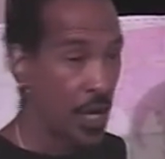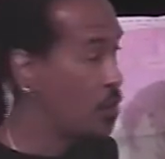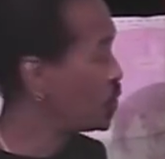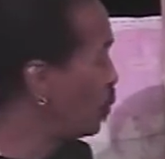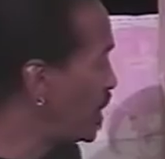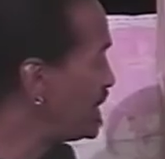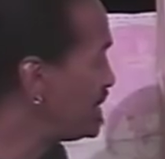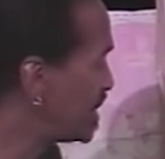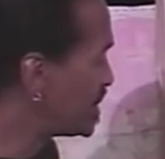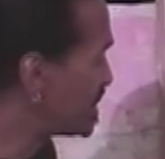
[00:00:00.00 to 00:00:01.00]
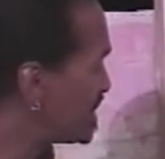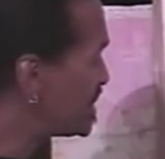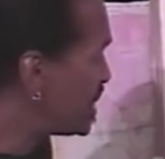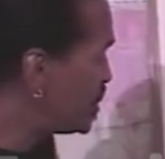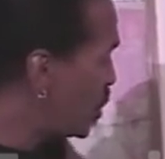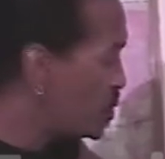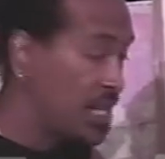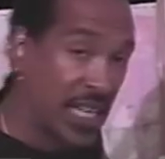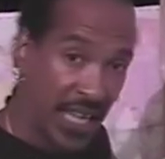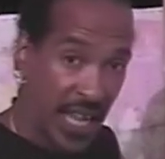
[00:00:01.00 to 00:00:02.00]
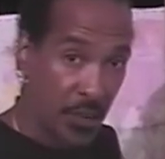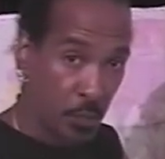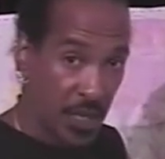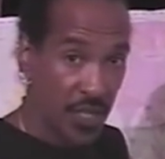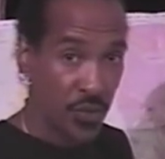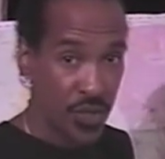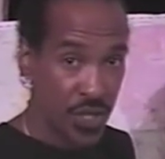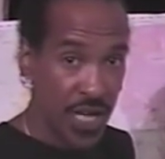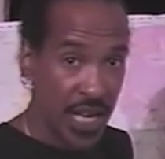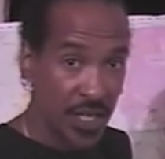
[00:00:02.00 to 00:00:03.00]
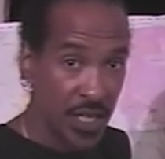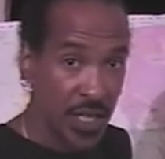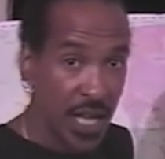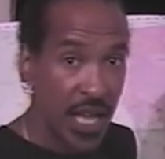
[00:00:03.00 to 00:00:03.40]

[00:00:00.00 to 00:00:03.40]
So what he does is, since he knows he can't beat Christianity,